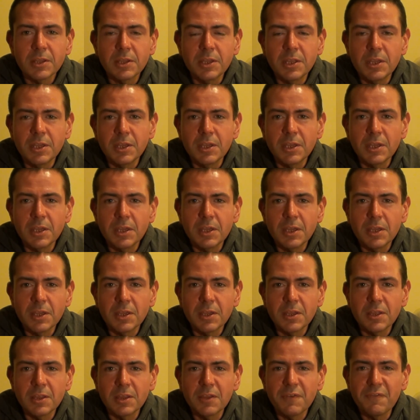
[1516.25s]

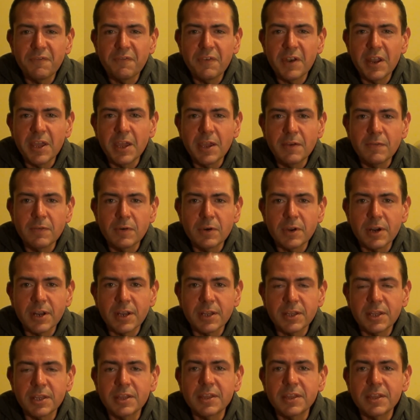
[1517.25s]
the flavor and